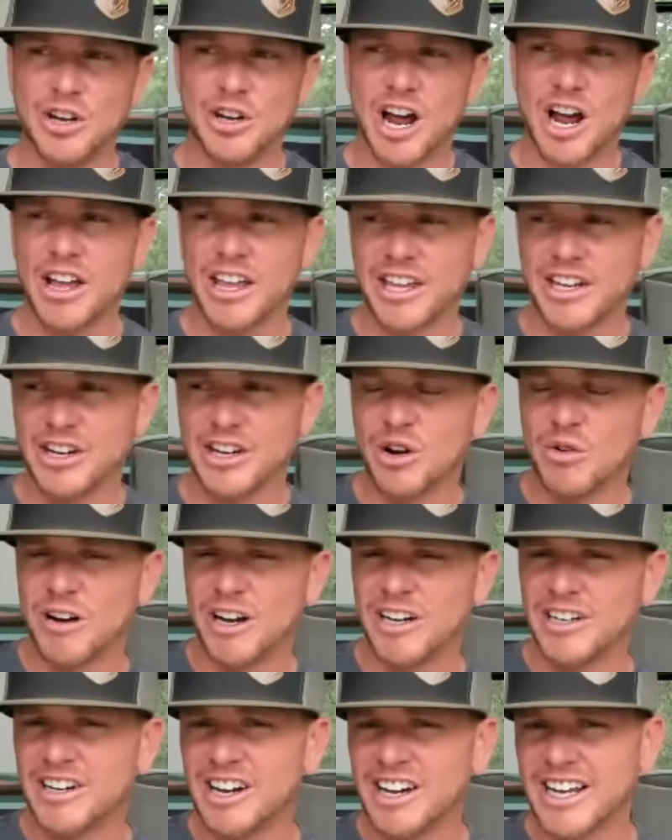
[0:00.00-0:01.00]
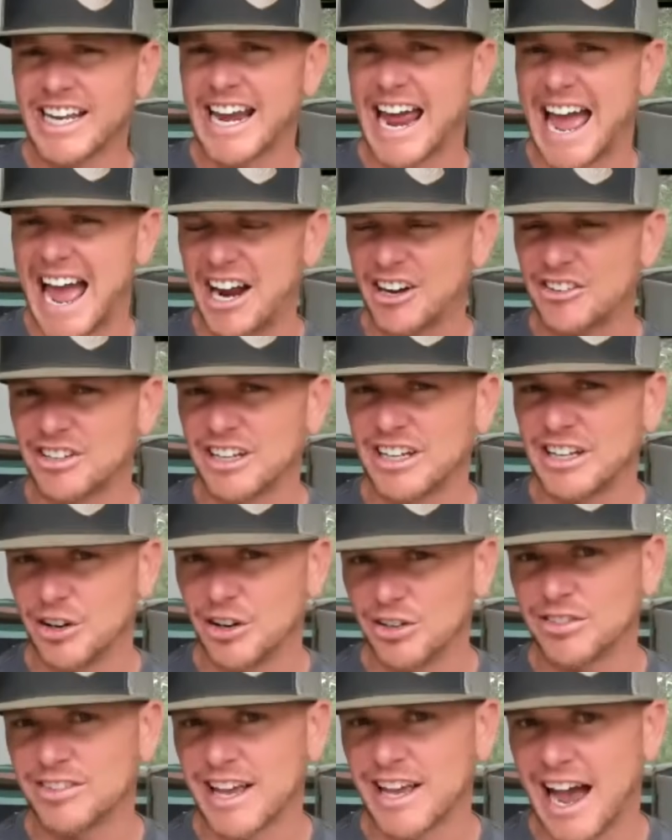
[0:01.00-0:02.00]
you know what, Doug? And actually,
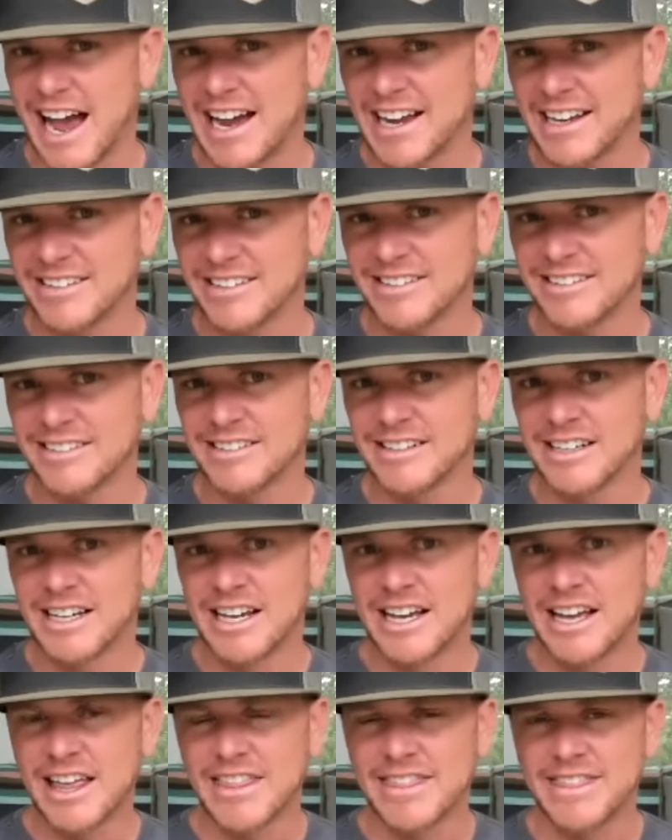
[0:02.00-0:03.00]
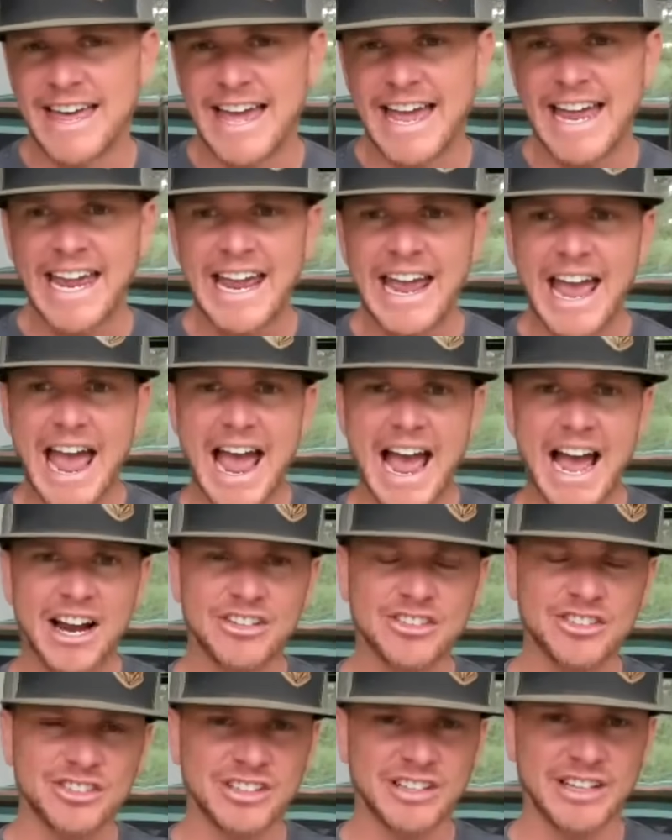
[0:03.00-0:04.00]
those guys, they
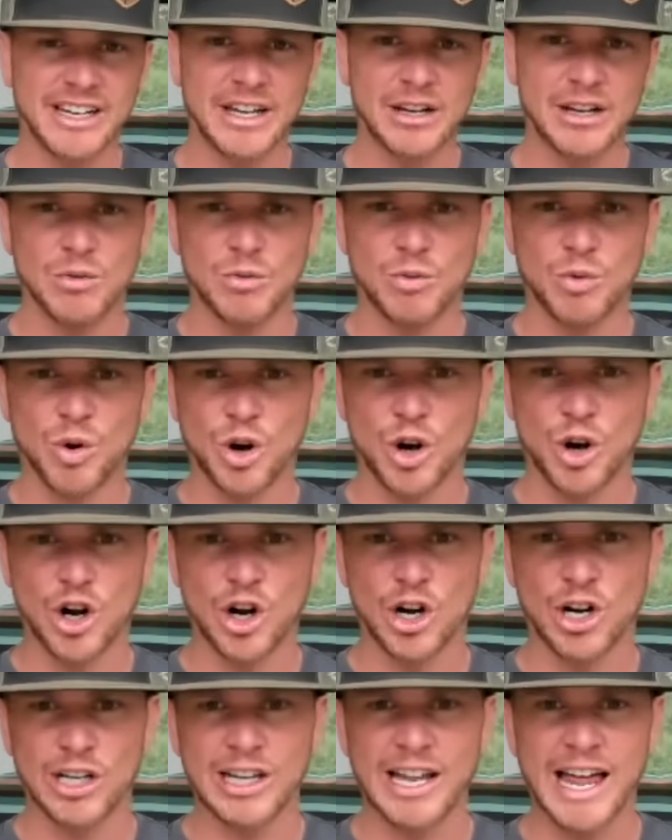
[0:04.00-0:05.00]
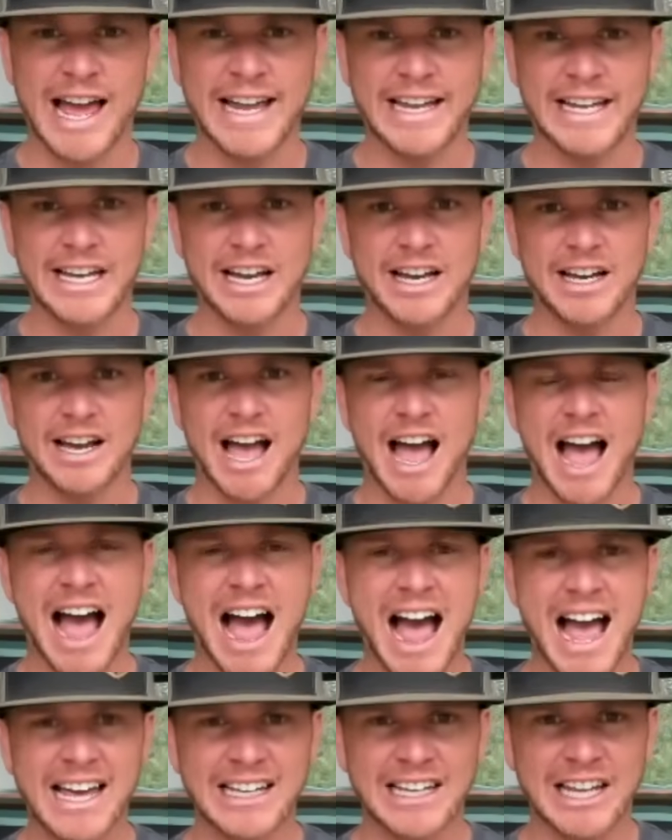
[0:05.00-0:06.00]
actually were like
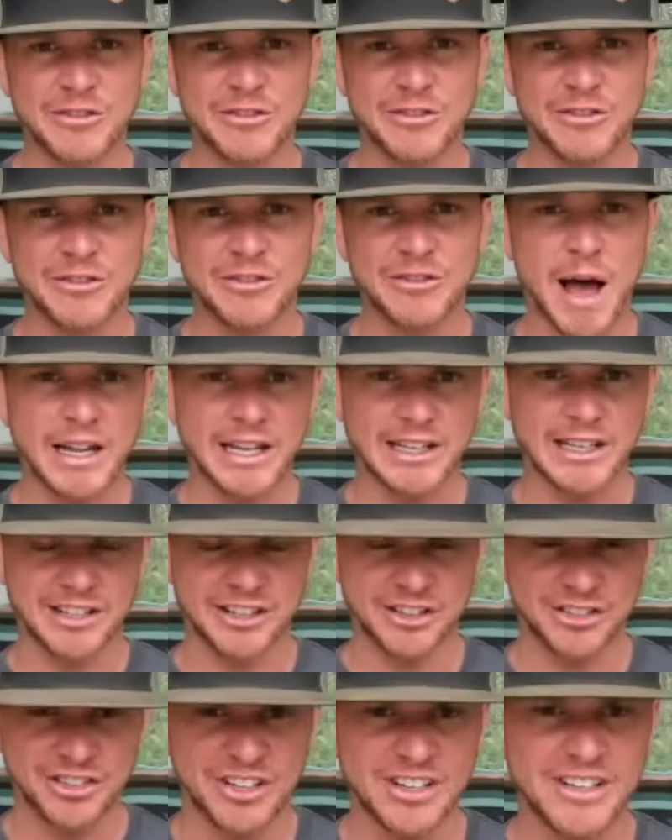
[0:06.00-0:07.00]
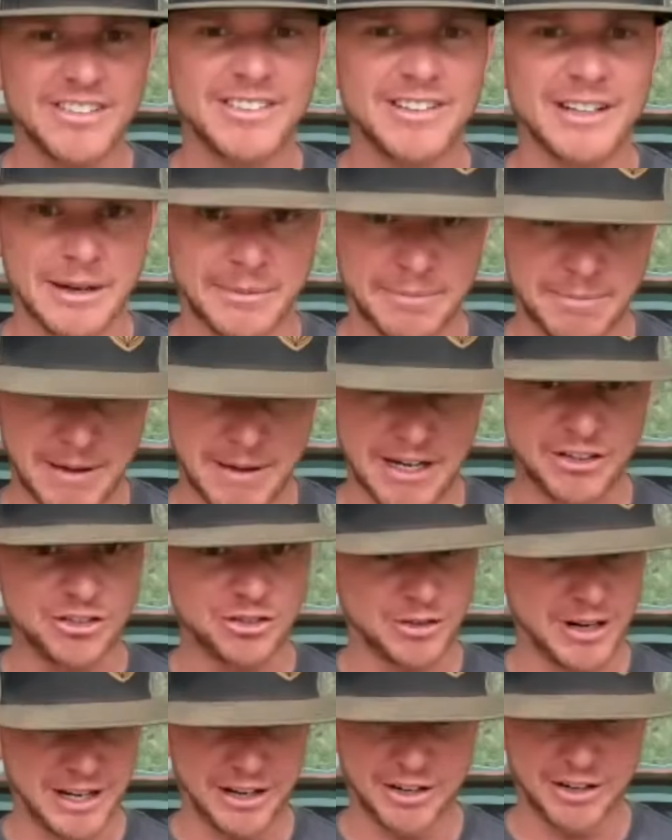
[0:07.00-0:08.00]
high level politicians and
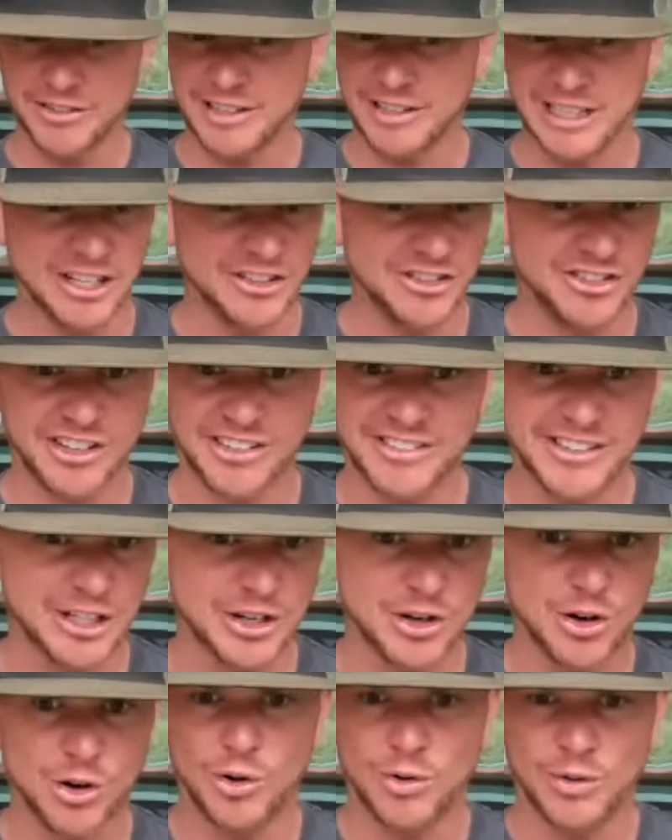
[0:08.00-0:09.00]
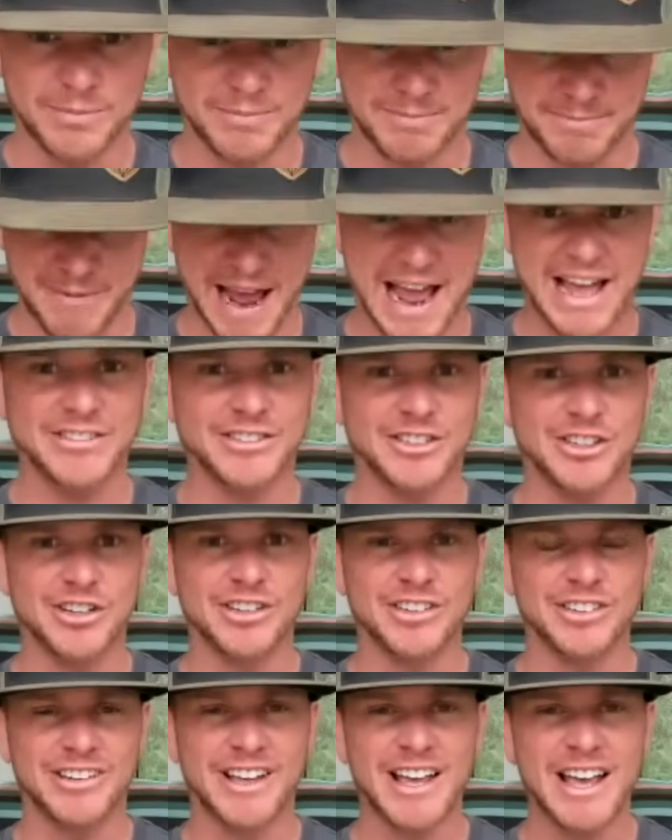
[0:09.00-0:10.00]
administrators and logistical
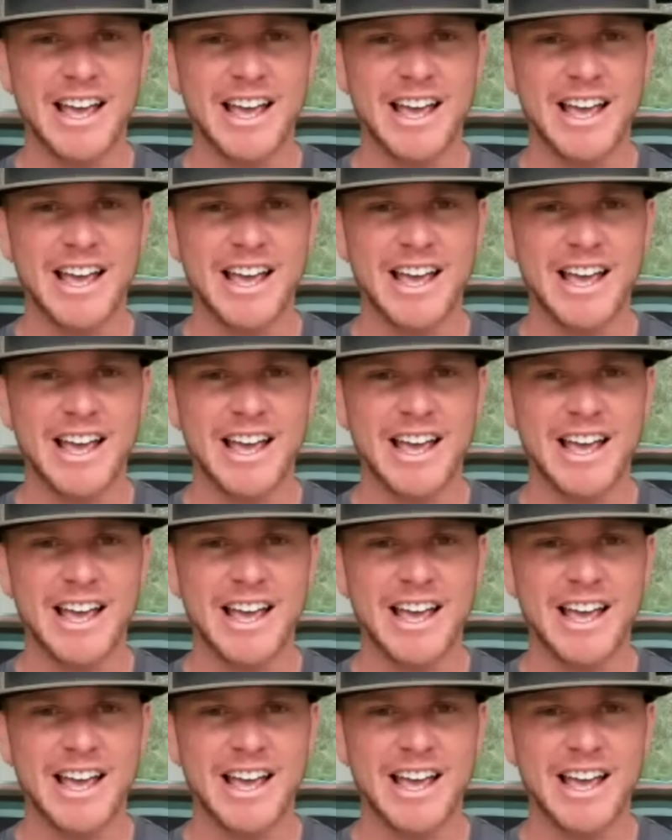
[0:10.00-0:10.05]
masters.